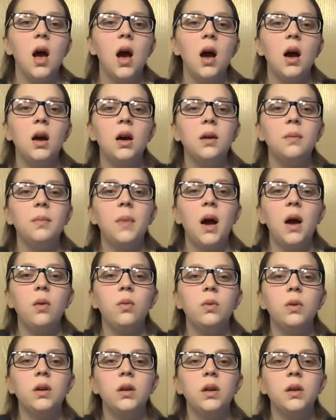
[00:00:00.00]
I
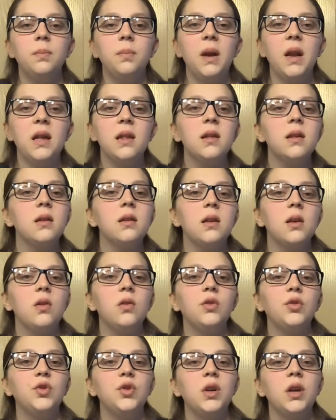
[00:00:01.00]
would place the
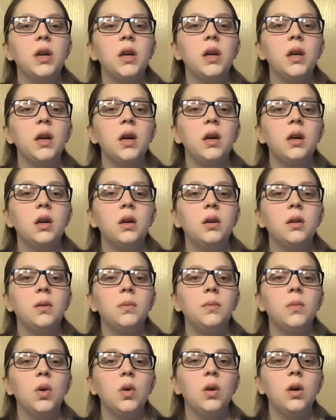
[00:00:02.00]
sterile tray
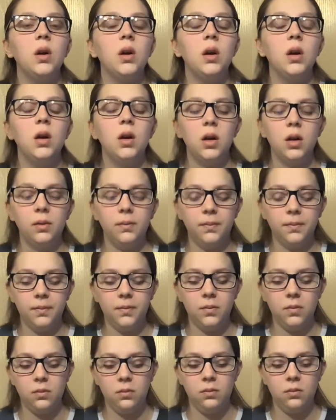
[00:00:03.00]
or
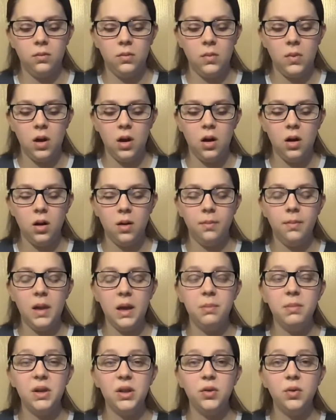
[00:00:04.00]

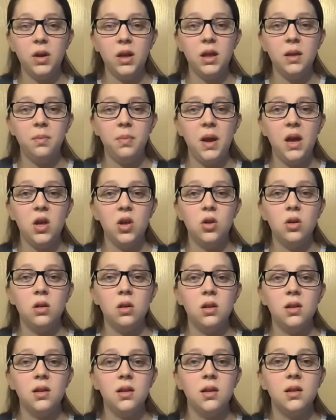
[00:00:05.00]
in between the
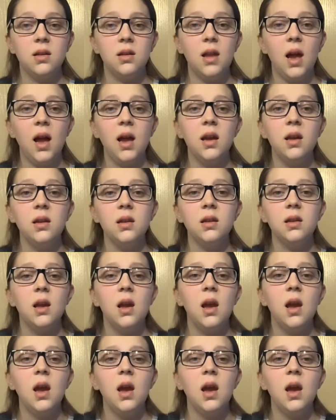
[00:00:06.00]
patient's thighs,